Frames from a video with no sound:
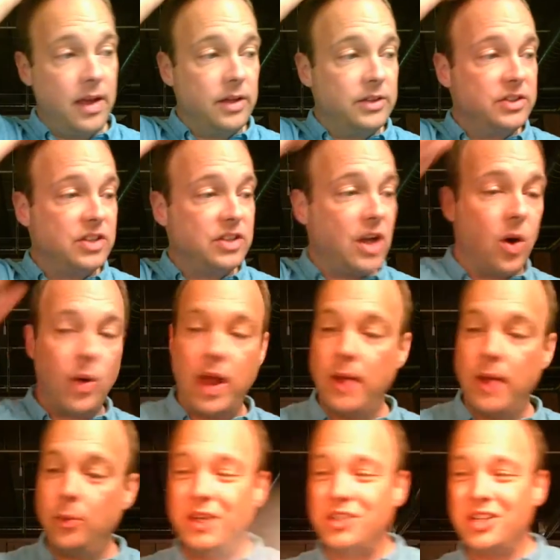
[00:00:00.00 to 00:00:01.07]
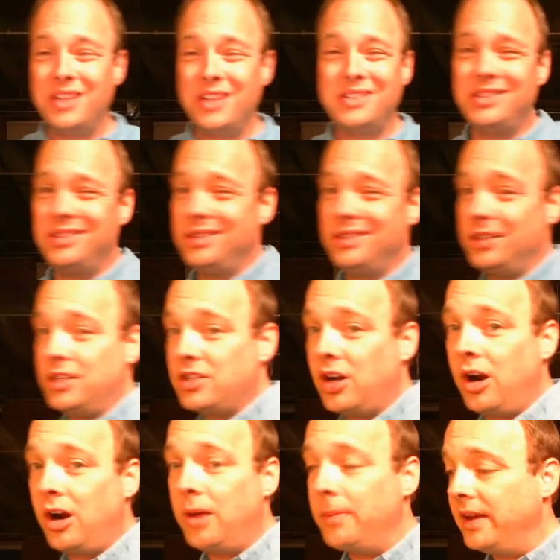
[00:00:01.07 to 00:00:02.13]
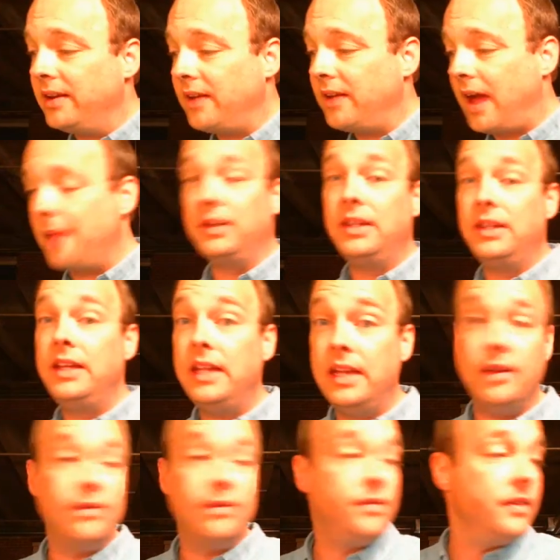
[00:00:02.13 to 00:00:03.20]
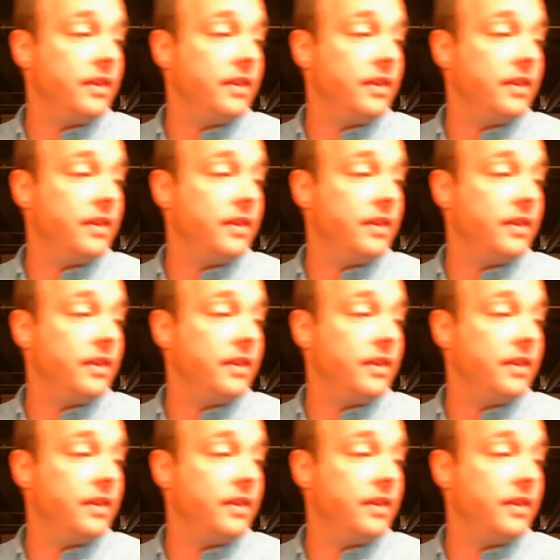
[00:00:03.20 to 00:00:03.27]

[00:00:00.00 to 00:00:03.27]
So, and we just determined, I believe,